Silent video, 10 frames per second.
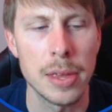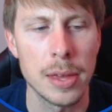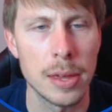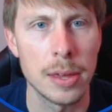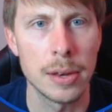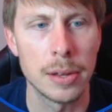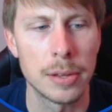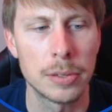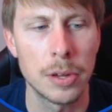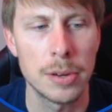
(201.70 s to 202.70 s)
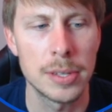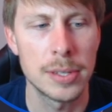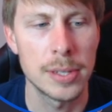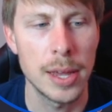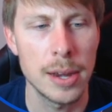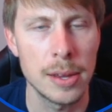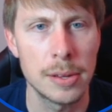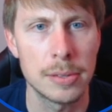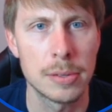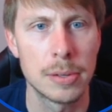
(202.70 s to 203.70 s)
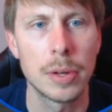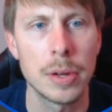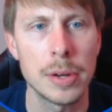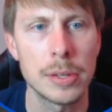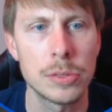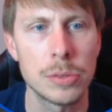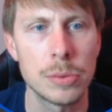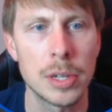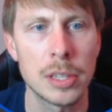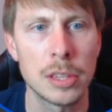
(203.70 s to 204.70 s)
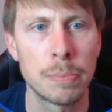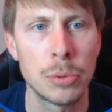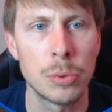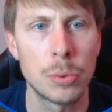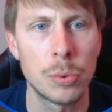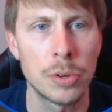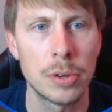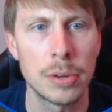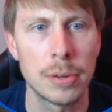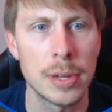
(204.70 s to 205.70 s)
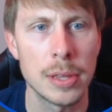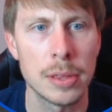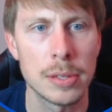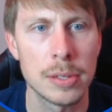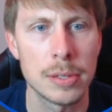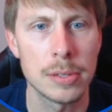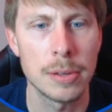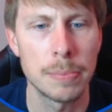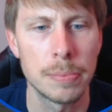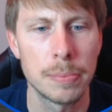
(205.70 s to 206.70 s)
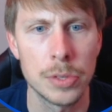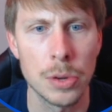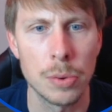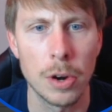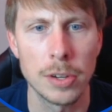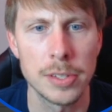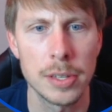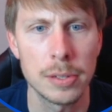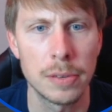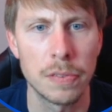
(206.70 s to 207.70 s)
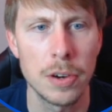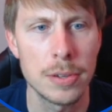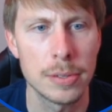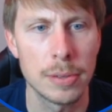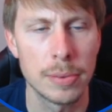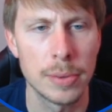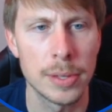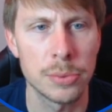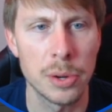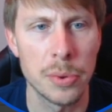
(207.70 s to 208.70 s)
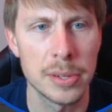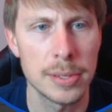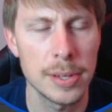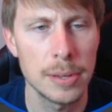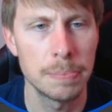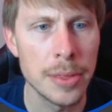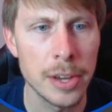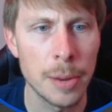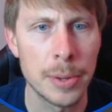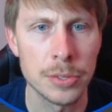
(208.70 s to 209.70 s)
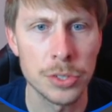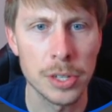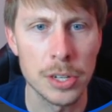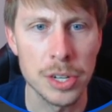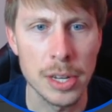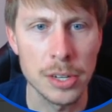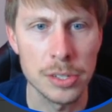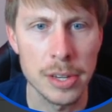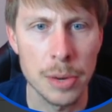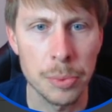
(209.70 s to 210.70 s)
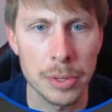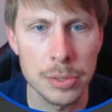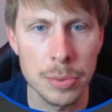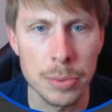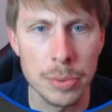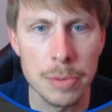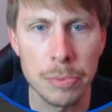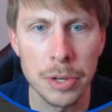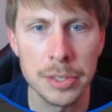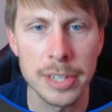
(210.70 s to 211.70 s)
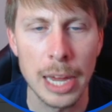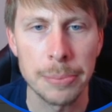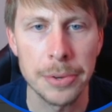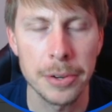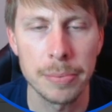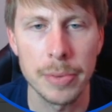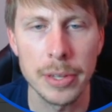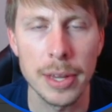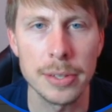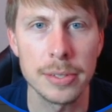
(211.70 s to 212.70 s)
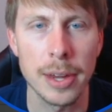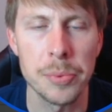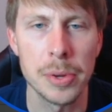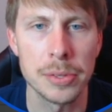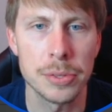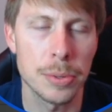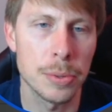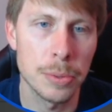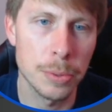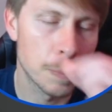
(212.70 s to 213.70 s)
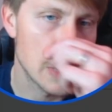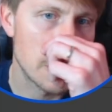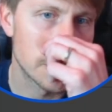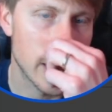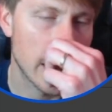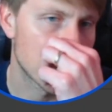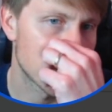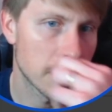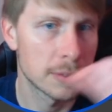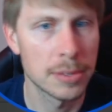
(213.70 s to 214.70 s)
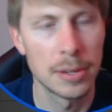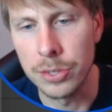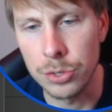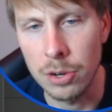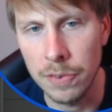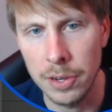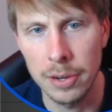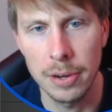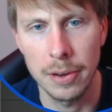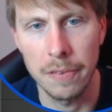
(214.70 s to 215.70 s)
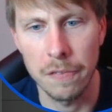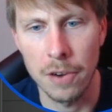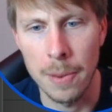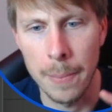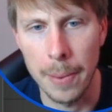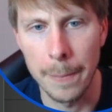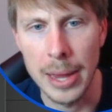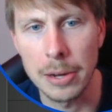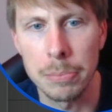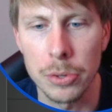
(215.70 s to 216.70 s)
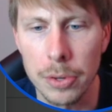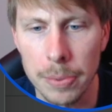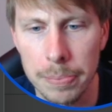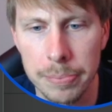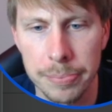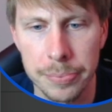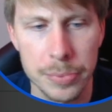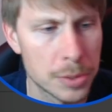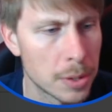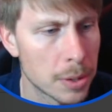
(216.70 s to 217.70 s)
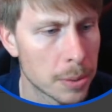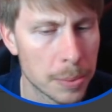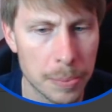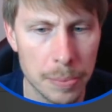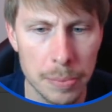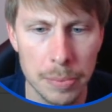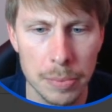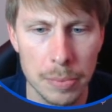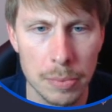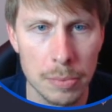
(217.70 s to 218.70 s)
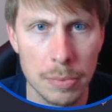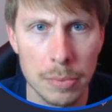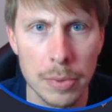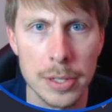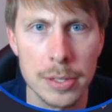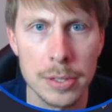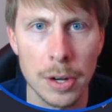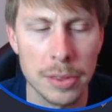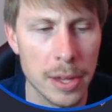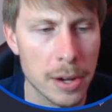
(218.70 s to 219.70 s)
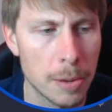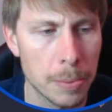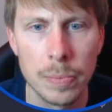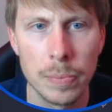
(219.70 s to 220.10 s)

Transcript: then go to settings, going to look at the boot order in the system. So hard disk first, that's what I wanna see. And then I'm also just gonna change the network to the bridge adapter in case I want to be able to access the server from my computer. So let's start that up.